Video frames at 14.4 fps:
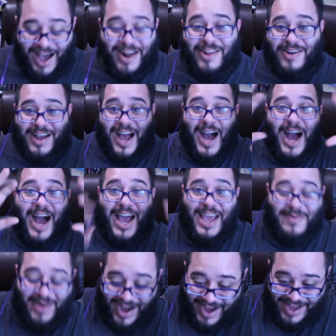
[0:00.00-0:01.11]
look, I
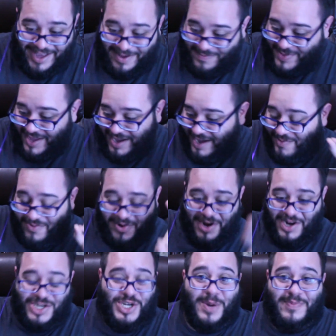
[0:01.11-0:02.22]
am hyped. We're
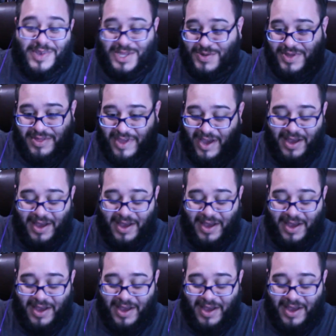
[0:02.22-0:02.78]
gonna jump into this,